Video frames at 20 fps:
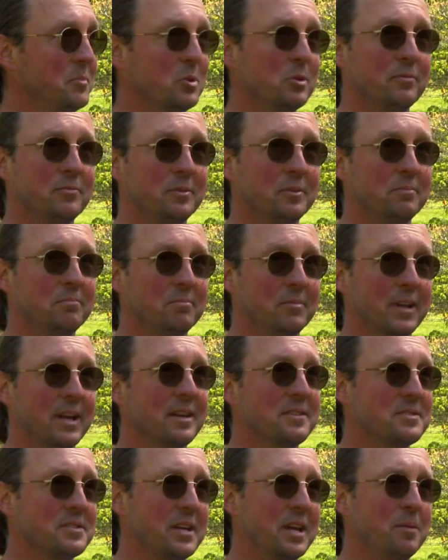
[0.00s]
beautiful
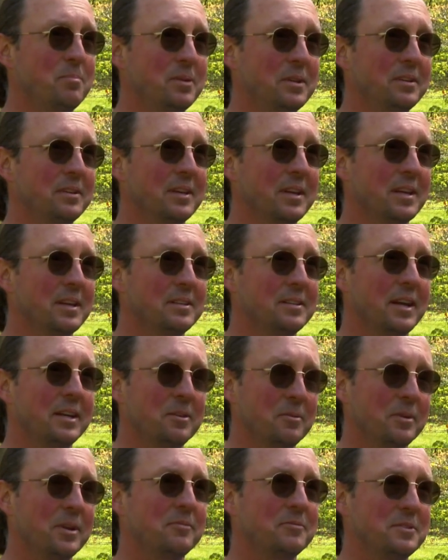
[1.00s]
landscaping, and I
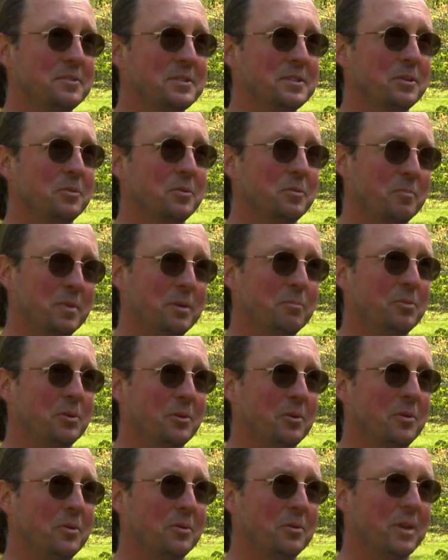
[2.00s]
don't have to deal with
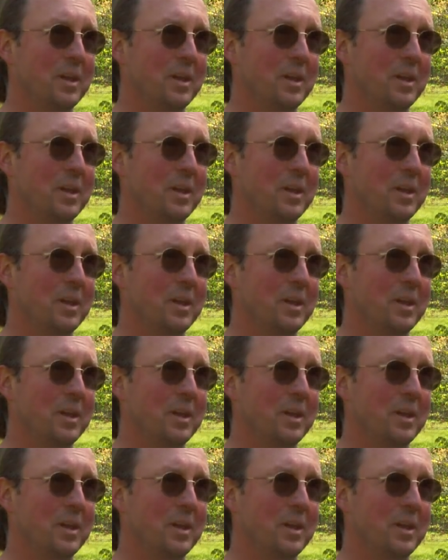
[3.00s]
people a whole